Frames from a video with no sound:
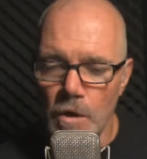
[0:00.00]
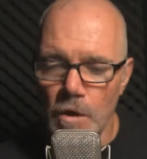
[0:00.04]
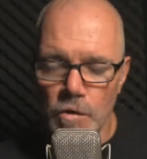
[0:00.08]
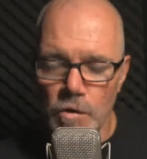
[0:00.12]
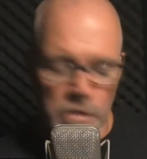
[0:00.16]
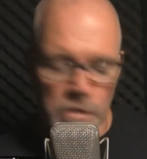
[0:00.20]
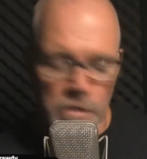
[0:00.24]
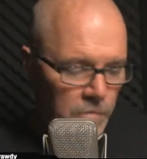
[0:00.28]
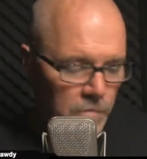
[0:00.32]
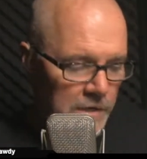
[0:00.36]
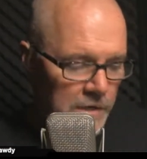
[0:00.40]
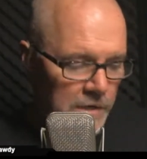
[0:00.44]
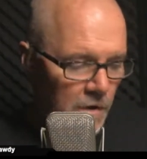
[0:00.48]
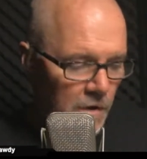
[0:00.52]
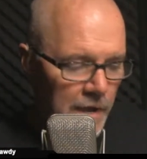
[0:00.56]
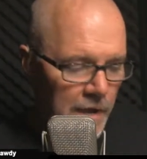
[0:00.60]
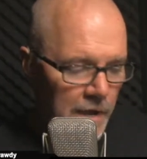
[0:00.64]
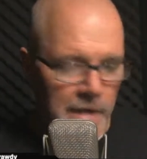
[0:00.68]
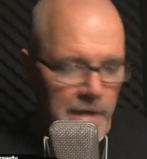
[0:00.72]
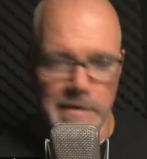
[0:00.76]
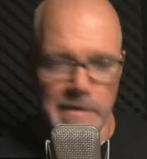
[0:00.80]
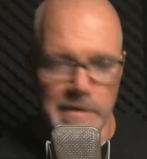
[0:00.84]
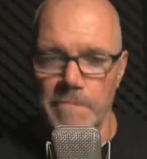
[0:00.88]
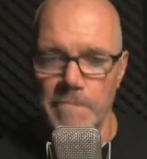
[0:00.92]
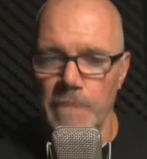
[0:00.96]
Could we go
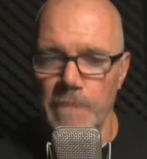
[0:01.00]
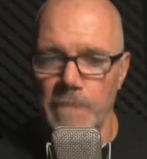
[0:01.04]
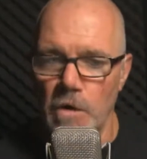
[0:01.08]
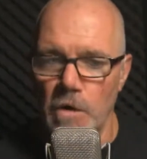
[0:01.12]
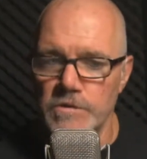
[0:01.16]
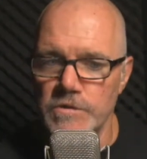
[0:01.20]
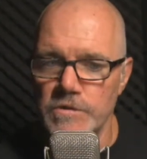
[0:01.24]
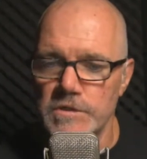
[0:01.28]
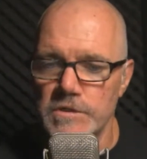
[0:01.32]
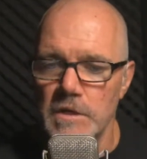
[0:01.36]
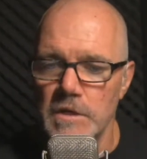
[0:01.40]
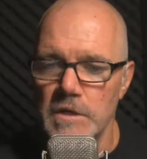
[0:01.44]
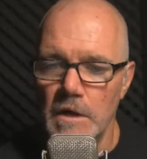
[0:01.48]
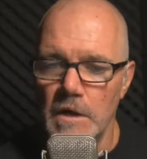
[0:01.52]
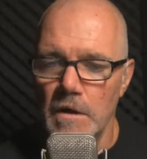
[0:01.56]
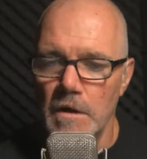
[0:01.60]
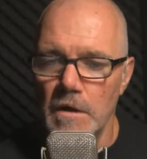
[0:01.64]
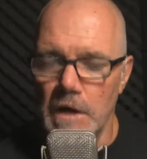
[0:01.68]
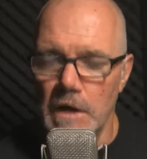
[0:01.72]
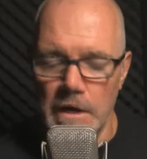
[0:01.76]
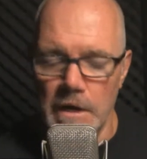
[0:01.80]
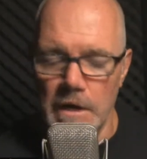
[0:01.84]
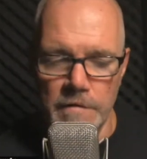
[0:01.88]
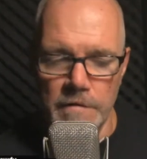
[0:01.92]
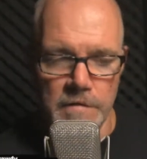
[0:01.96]
ahead and post,
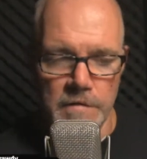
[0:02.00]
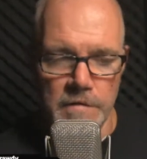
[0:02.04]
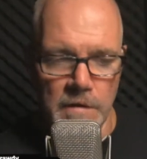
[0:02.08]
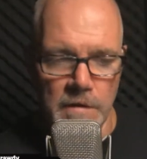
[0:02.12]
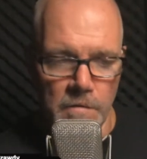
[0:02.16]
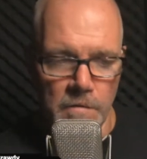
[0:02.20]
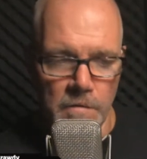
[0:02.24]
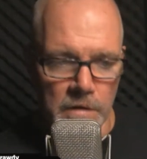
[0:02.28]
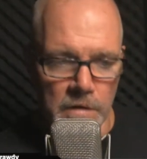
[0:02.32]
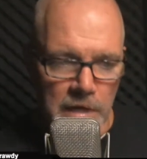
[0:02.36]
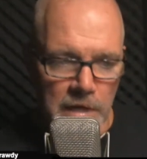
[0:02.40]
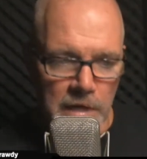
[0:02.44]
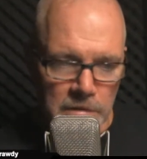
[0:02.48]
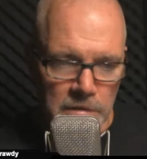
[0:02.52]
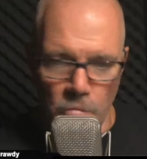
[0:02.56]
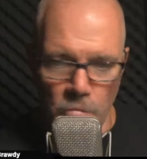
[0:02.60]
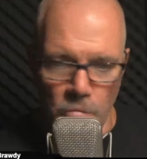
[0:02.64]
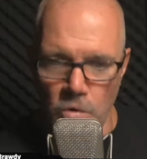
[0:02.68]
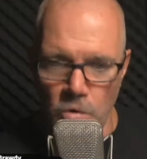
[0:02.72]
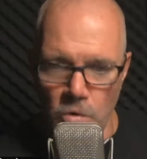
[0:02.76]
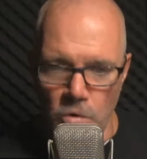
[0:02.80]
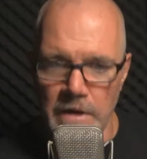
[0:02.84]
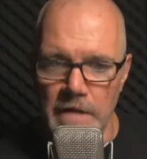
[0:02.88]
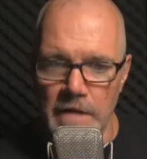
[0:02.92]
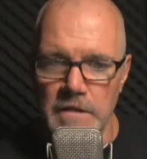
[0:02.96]
get the
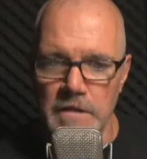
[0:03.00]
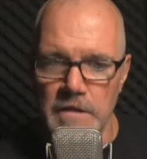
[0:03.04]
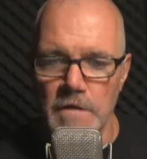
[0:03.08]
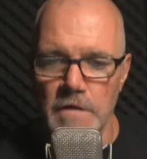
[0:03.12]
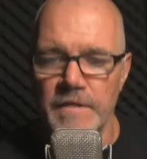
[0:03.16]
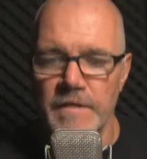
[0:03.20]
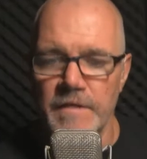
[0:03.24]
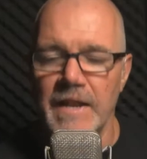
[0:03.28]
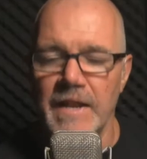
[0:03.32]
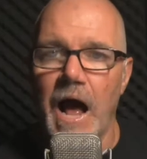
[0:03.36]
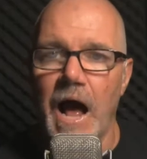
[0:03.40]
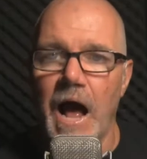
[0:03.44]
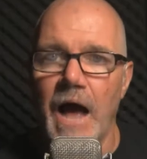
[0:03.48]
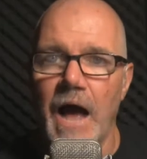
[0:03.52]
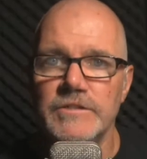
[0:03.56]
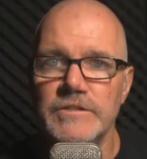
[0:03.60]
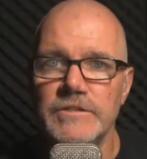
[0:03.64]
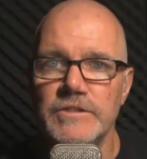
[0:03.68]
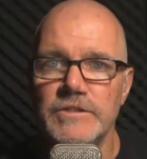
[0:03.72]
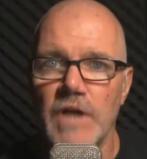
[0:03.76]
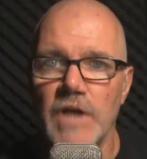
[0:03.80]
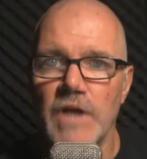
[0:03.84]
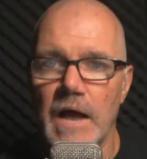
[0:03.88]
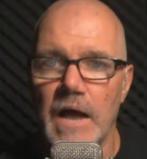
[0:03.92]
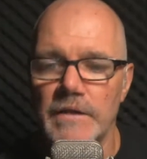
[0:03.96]
word out there that I
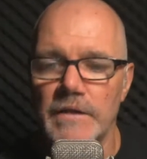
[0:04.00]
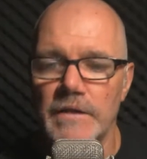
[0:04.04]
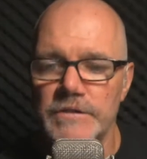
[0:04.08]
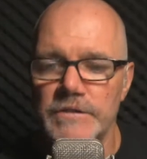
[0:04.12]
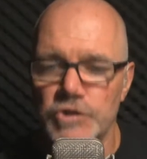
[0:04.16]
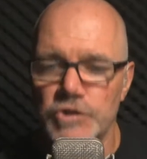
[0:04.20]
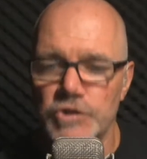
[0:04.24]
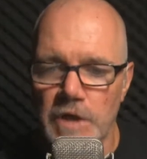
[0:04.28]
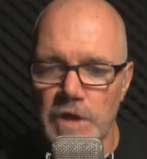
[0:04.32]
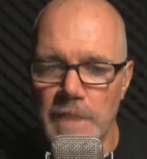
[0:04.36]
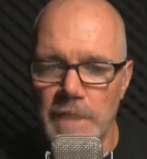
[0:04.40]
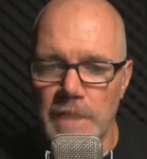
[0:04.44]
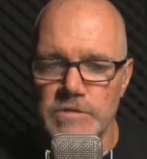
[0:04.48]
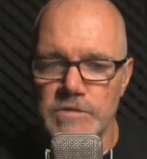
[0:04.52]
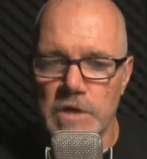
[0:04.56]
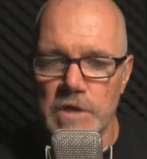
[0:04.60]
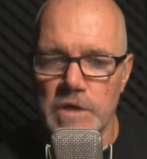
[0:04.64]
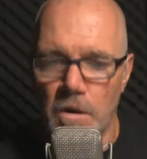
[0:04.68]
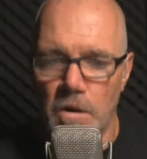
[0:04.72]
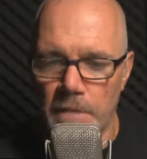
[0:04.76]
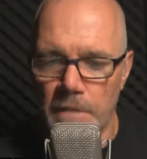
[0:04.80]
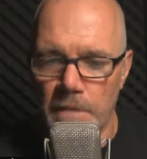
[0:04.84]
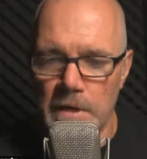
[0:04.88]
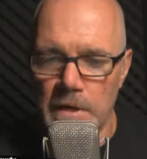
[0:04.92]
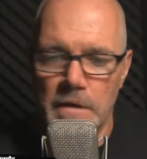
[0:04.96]
challenge James
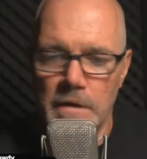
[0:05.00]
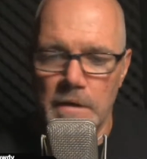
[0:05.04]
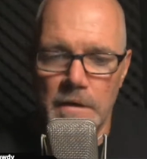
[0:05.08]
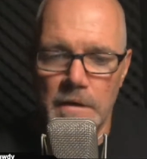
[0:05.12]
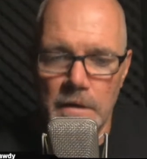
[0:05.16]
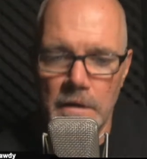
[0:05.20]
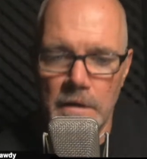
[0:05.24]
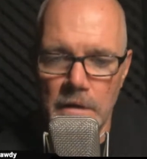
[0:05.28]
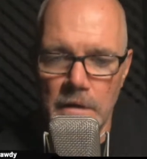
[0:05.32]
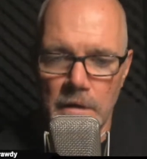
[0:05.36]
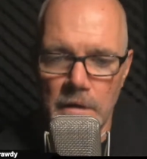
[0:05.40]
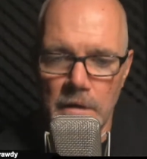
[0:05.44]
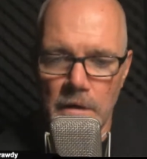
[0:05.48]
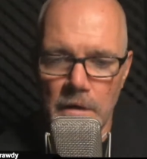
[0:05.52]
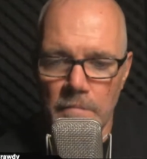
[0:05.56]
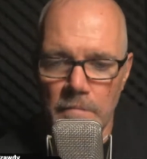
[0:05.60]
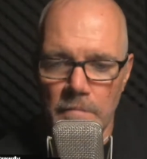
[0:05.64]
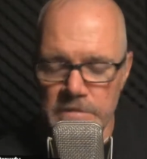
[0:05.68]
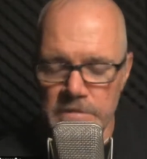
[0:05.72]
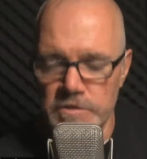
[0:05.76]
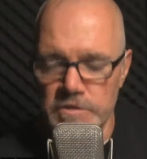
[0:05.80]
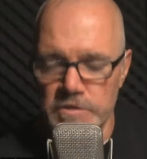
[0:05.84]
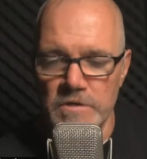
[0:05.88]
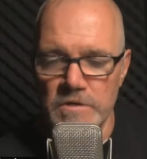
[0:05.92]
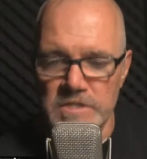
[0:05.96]
Comey,
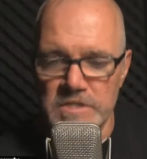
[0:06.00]
Mr.